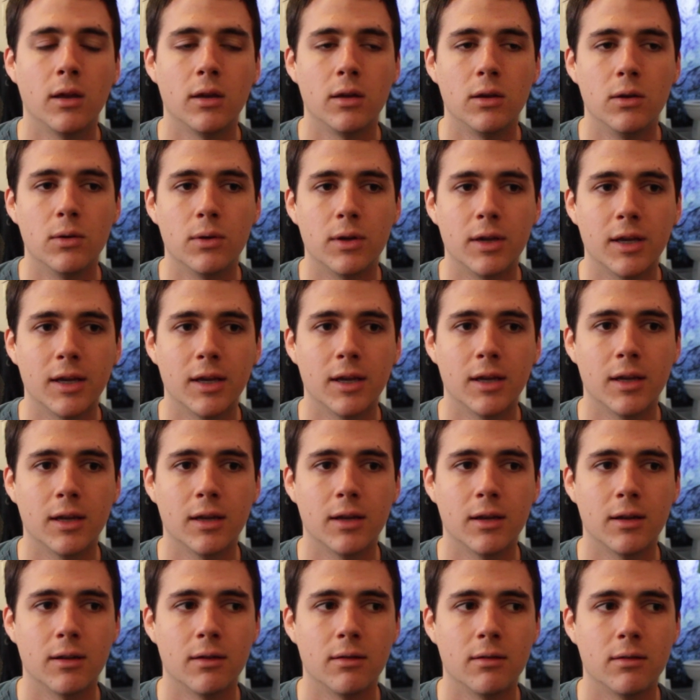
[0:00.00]
You
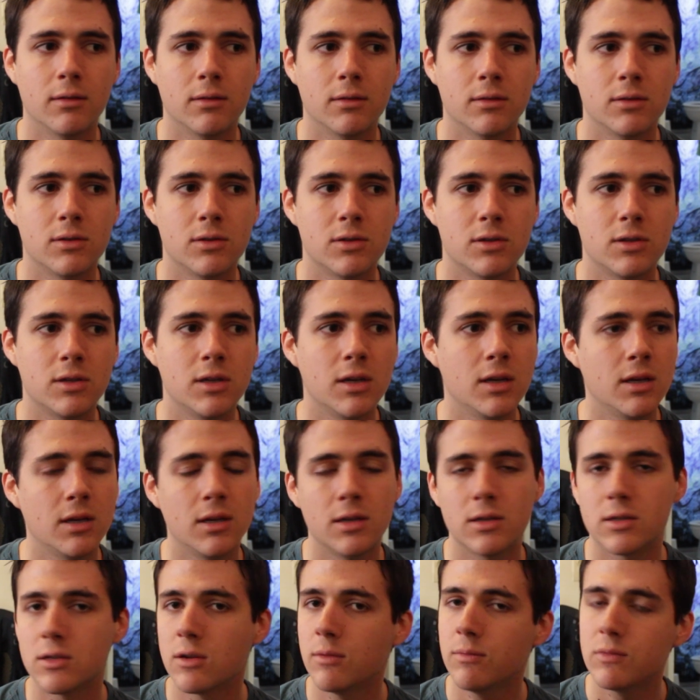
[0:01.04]
can
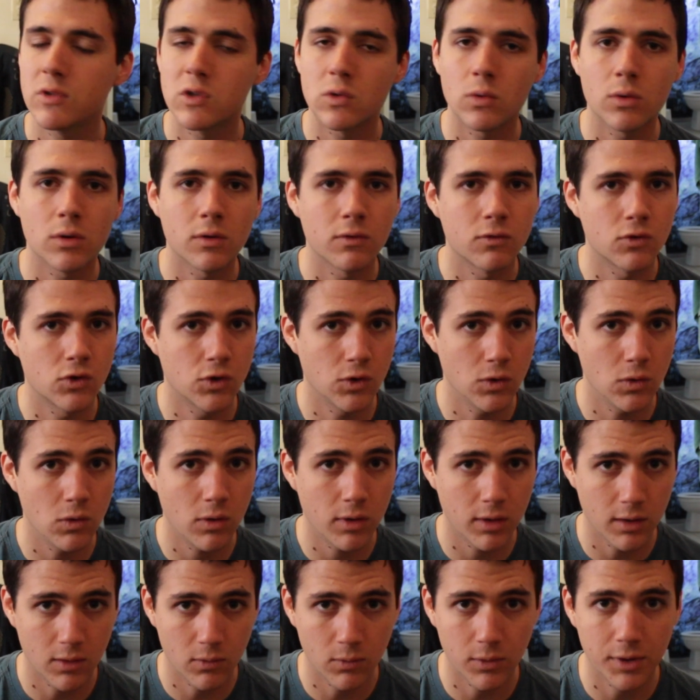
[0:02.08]
see some sort of
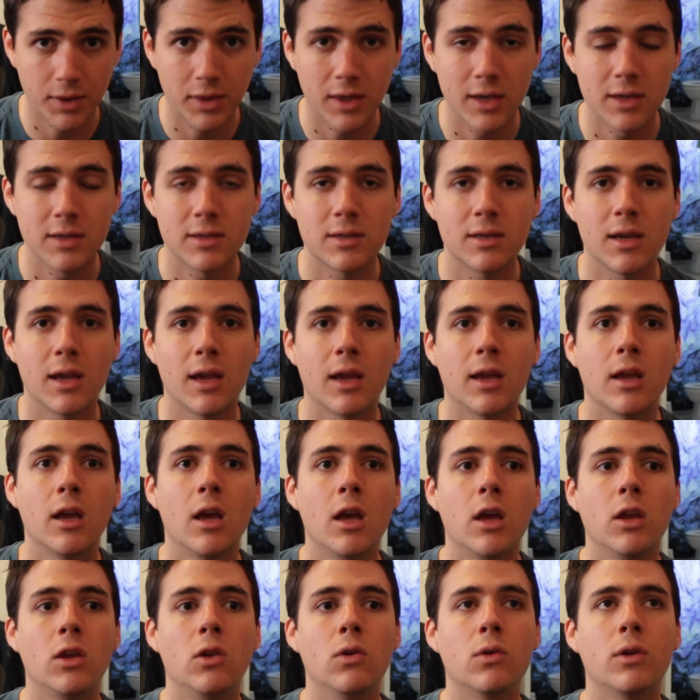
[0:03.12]
truth in what they say.
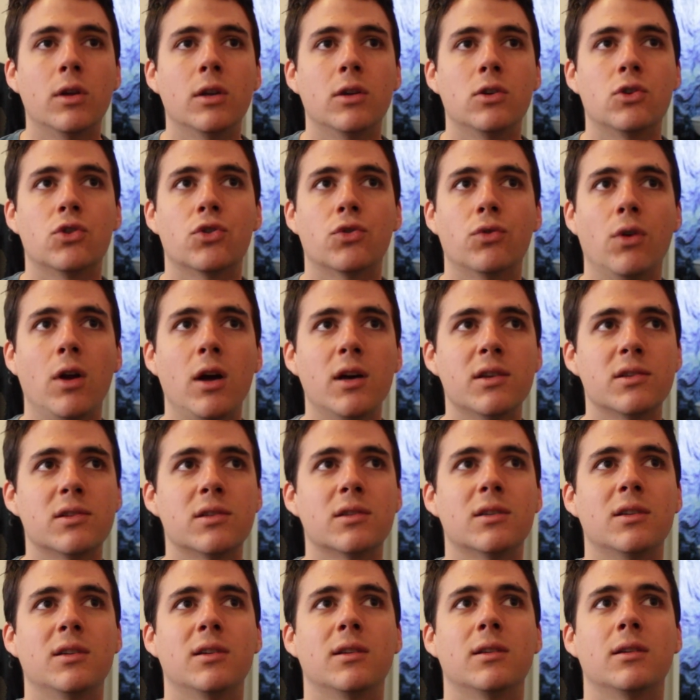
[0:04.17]
You can
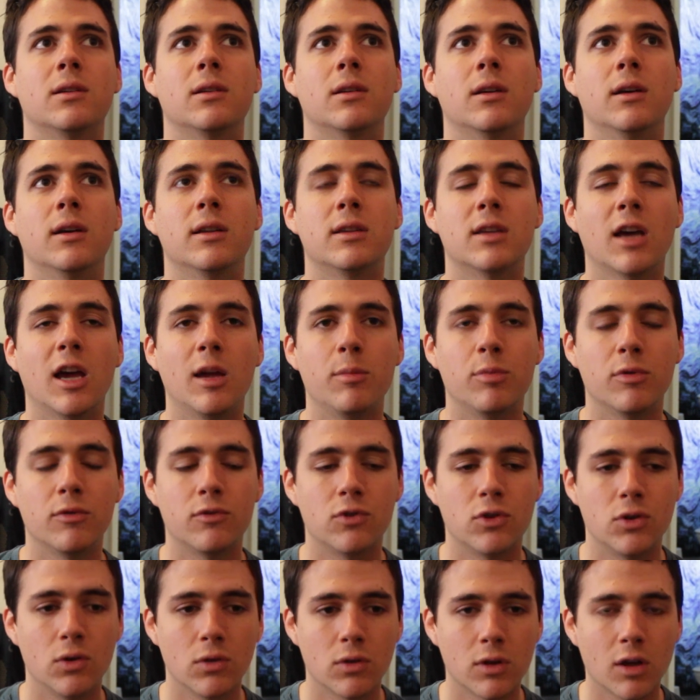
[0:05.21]
trust a type of
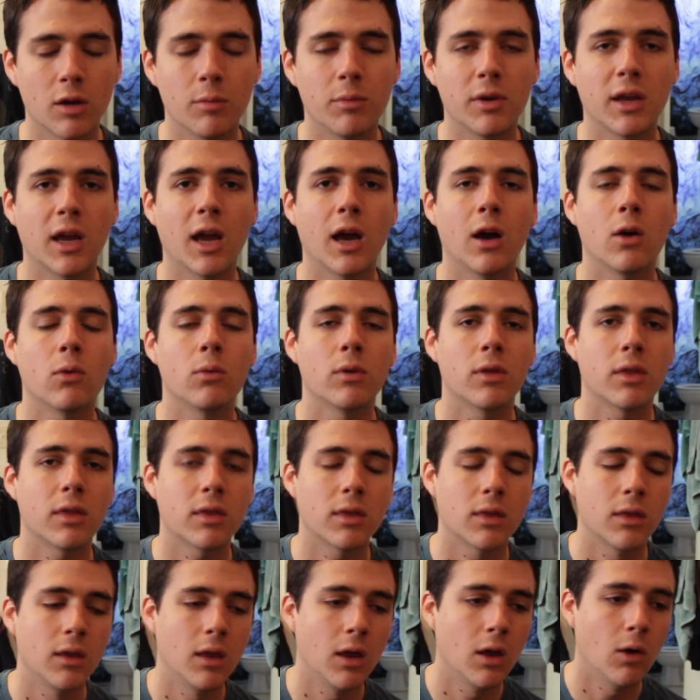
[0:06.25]
truth coming out with,
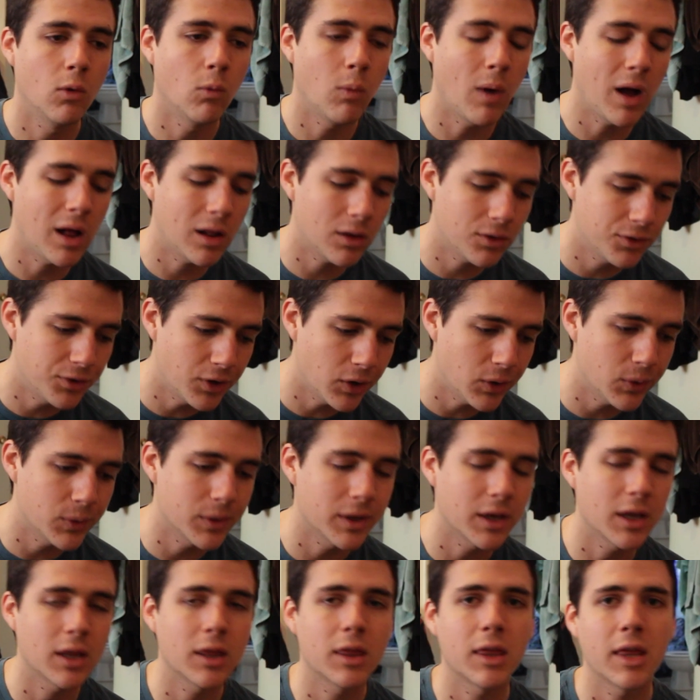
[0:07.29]
while
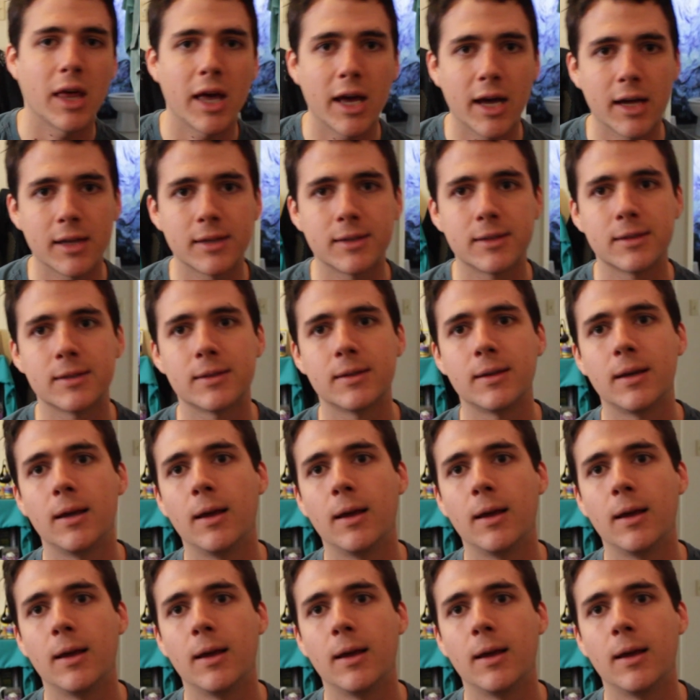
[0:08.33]
knowing that